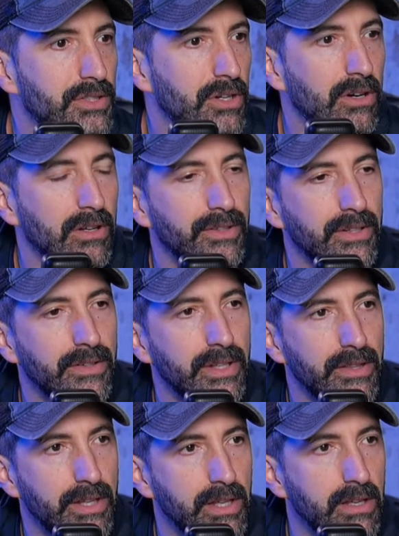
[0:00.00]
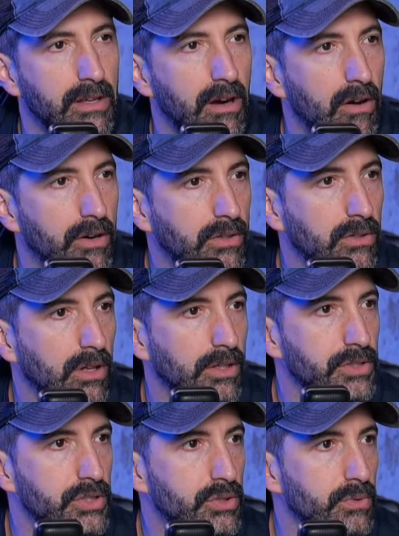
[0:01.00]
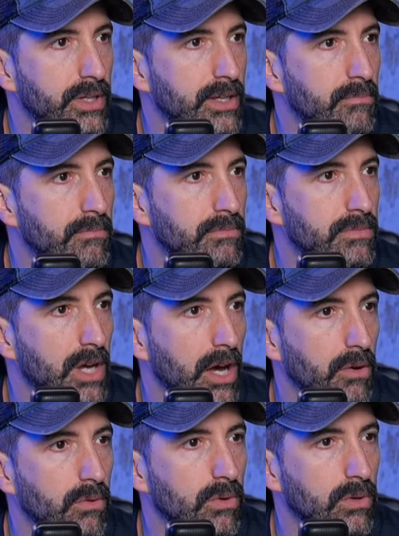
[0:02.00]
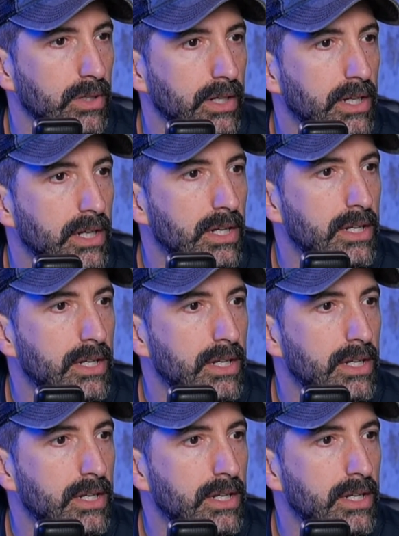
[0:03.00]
It's called the the article on stream.org